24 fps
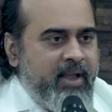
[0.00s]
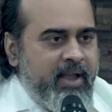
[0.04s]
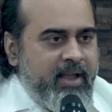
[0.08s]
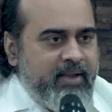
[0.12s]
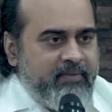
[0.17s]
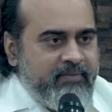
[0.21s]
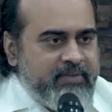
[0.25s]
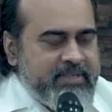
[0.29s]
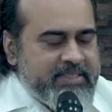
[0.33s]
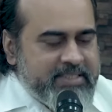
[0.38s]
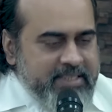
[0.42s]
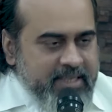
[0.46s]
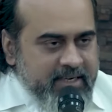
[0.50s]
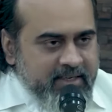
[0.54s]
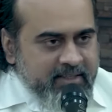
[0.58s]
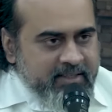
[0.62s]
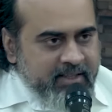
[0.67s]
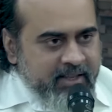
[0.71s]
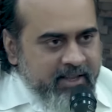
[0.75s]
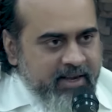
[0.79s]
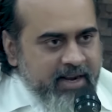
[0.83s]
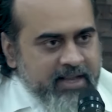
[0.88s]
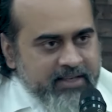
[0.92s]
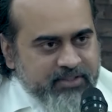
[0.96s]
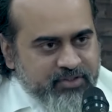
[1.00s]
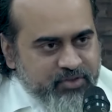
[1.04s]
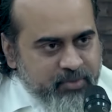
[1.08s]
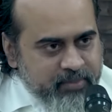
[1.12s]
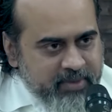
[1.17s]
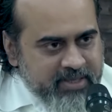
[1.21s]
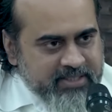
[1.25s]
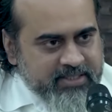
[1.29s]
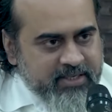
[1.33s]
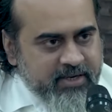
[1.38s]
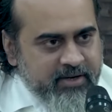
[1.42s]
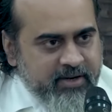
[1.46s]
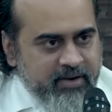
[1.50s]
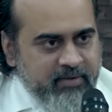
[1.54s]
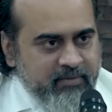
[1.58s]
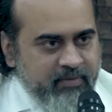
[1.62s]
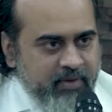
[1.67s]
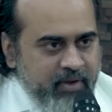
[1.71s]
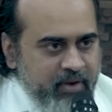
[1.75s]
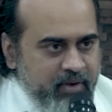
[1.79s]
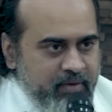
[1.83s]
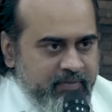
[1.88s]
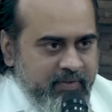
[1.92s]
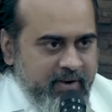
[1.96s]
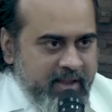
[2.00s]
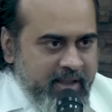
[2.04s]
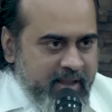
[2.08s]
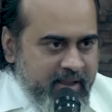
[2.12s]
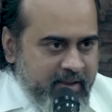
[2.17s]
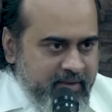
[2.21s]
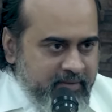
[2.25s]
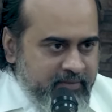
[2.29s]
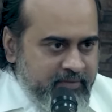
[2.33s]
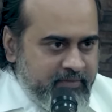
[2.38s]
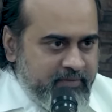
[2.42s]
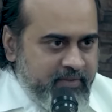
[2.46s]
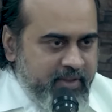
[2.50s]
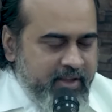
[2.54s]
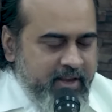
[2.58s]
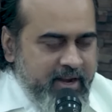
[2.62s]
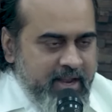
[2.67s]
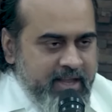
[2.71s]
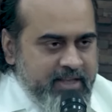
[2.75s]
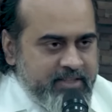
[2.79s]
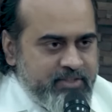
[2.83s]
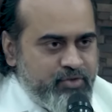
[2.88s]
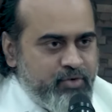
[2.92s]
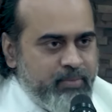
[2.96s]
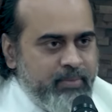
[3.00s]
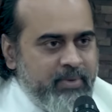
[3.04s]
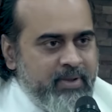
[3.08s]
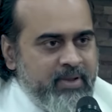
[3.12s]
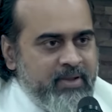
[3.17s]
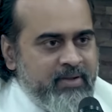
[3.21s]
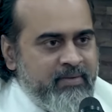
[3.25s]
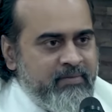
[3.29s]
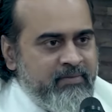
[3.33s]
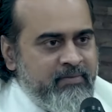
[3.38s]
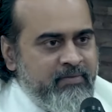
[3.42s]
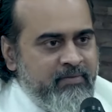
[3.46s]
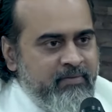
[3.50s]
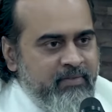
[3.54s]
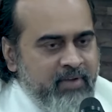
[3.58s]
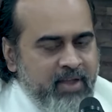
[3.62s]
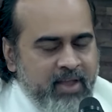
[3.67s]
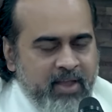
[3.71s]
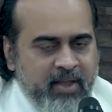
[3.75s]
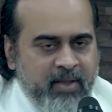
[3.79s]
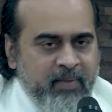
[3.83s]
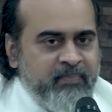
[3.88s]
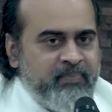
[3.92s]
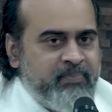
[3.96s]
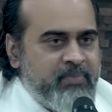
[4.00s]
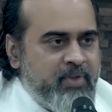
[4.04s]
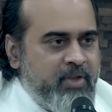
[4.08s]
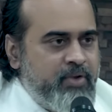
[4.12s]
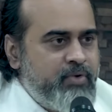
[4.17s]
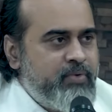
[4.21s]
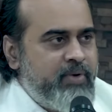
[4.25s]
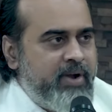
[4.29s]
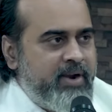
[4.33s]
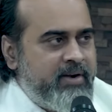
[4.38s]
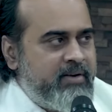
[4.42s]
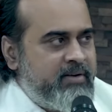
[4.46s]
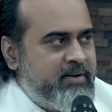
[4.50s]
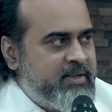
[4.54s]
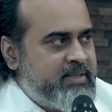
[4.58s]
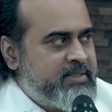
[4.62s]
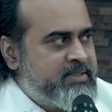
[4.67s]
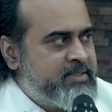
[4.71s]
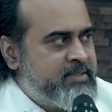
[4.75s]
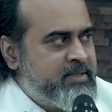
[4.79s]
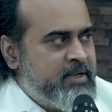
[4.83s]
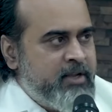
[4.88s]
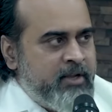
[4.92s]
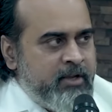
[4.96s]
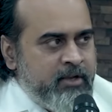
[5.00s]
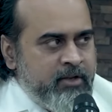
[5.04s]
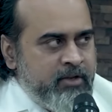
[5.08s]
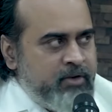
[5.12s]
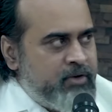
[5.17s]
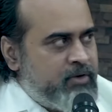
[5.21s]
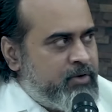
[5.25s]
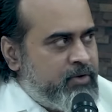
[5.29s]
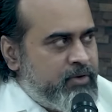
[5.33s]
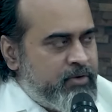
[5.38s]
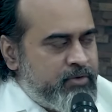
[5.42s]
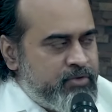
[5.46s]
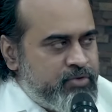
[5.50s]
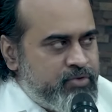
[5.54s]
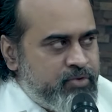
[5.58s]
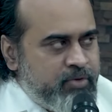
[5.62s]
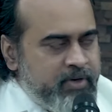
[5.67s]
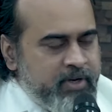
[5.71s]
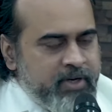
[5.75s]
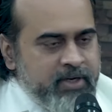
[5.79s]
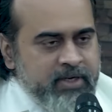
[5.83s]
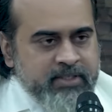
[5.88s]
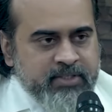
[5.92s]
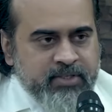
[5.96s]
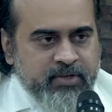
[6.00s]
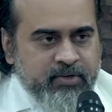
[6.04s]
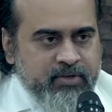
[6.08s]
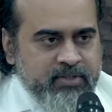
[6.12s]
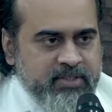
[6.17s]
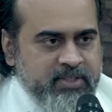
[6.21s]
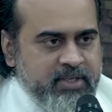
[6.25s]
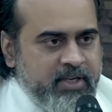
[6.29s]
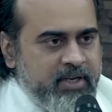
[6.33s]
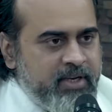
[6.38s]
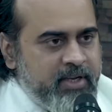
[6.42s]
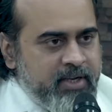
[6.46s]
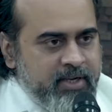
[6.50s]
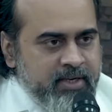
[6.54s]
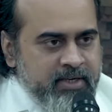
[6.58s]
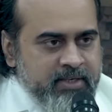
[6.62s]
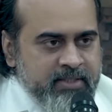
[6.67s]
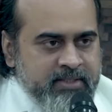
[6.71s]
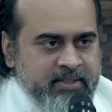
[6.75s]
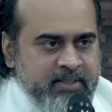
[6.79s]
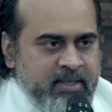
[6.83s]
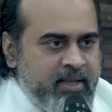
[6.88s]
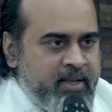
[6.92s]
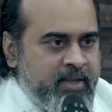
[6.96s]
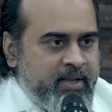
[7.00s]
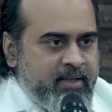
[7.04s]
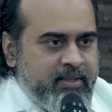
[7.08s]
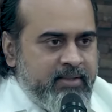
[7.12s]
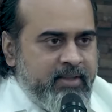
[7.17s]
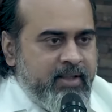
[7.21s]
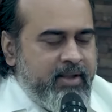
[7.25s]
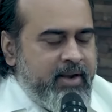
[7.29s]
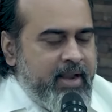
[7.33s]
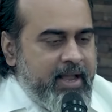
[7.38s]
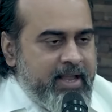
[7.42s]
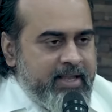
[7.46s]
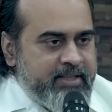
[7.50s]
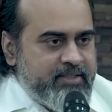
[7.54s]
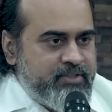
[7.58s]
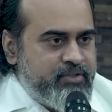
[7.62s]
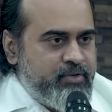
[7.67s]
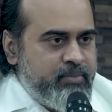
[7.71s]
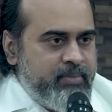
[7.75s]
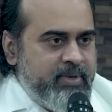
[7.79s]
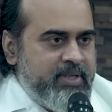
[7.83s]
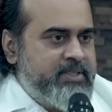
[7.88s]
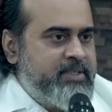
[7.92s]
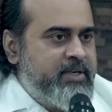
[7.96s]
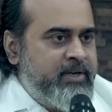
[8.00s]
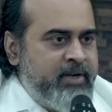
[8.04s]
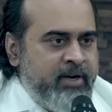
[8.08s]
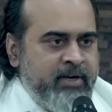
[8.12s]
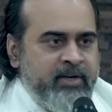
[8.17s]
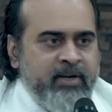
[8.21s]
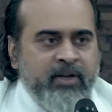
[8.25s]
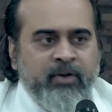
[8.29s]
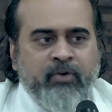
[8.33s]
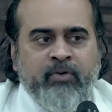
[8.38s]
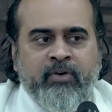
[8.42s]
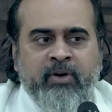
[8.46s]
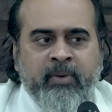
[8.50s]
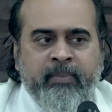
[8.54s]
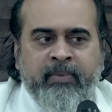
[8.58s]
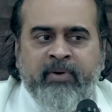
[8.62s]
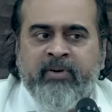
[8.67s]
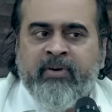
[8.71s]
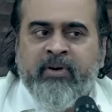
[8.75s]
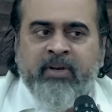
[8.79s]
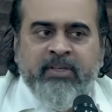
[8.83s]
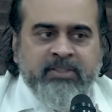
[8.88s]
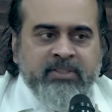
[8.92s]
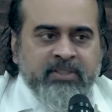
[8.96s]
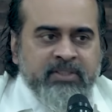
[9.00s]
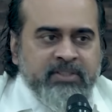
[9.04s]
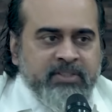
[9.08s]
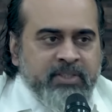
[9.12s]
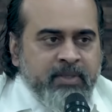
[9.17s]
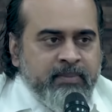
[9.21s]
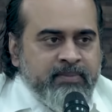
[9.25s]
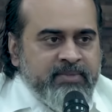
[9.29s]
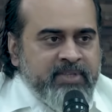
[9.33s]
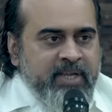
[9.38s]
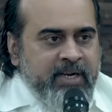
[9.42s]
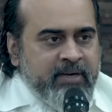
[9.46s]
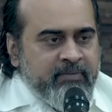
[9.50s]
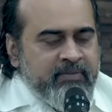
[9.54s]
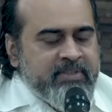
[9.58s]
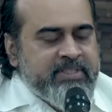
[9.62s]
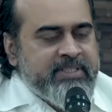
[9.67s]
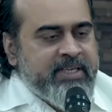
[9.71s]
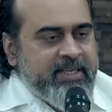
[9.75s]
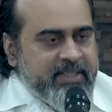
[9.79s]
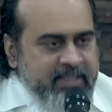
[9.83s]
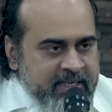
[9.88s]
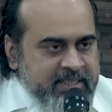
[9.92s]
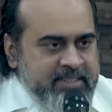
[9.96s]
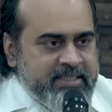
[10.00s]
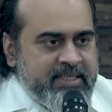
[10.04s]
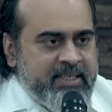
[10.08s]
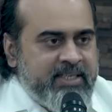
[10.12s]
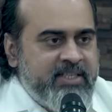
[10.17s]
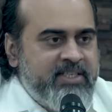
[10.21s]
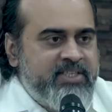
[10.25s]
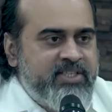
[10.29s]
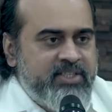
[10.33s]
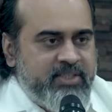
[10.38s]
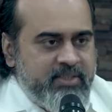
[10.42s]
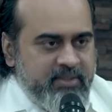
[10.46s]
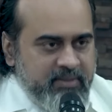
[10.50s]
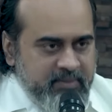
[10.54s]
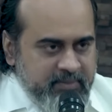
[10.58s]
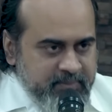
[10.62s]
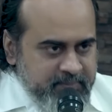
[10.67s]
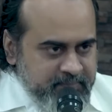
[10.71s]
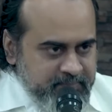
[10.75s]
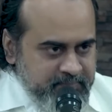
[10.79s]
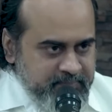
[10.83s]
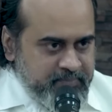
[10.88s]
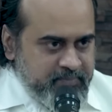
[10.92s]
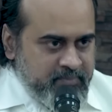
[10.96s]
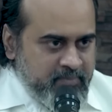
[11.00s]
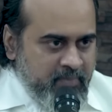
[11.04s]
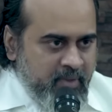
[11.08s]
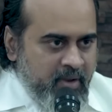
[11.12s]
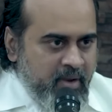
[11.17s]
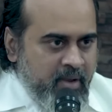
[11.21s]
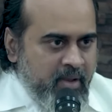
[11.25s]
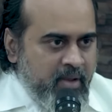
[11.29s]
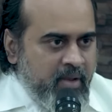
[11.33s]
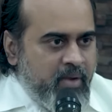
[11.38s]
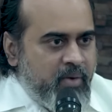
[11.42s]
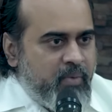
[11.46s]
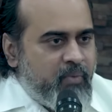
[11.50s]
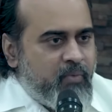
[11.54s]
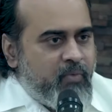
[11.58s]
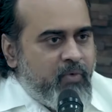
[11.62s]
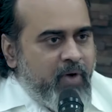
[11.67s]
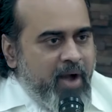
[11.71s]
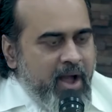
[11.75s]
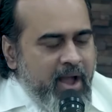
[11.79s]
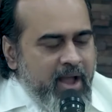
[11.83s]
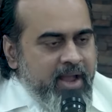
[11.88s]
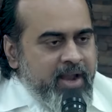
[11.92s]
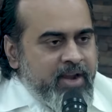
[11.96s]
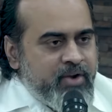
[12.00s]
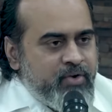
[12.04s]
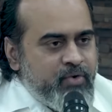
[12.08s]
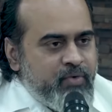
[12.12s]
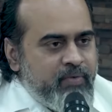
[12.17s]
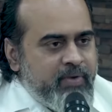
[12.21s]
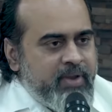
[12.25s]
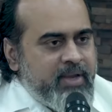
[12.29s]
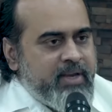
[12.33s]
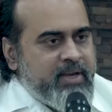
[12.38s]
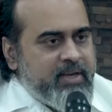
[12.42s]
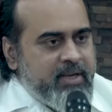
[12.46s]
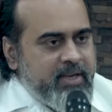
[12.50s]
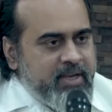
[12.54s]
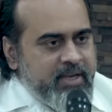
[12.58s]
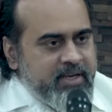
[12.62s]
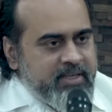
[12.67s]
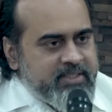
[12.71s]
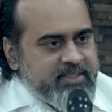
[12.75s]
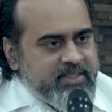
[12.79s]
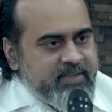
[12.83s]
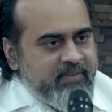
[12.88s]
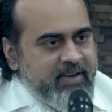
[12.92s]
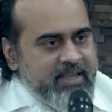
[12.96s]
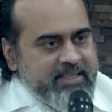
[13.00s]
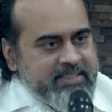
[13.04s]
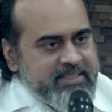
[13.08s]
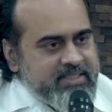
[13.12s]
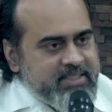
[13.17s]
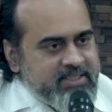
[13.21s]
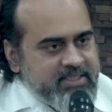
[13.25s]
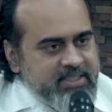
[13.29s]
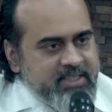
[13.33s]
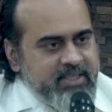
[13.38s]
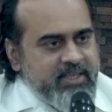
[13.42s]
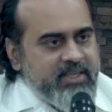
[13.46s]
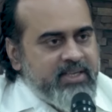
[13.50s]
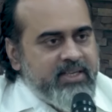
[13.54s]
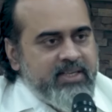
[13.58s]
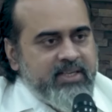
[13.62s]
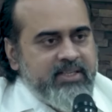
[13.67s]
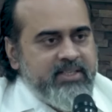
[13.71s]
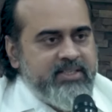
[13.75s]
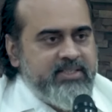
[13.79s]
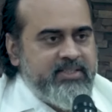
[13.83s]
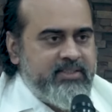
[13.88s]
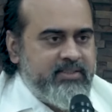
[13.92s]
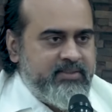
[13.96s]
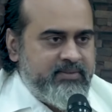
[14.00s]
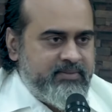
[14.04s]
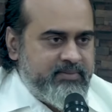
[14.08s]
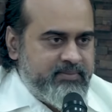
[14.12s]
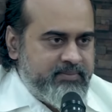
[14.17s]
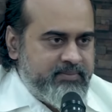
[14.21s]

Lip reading: and we said there has to be a certain way of life, there has to be a way you address your juniors, your seniors, there has to be a certain decorum in relationships, and we said that is culture. Why do we need civilization and culture?